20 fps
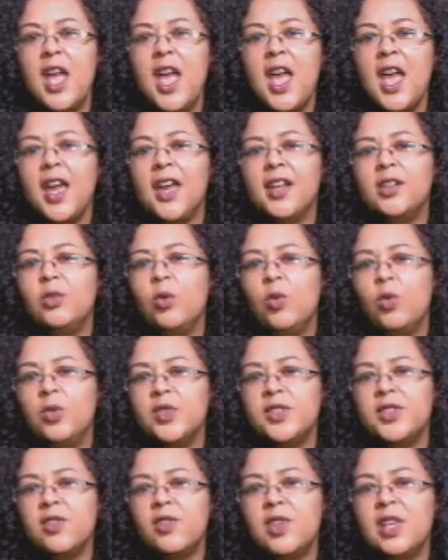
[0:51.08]
and also
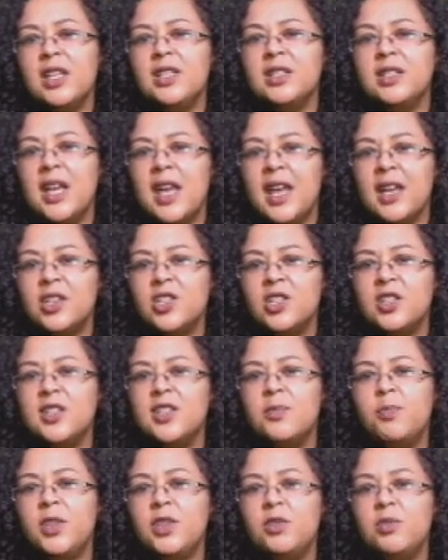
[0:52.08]
the interactions
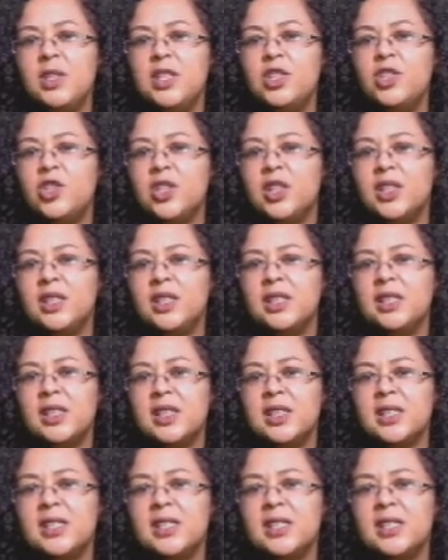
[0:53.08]
between journalists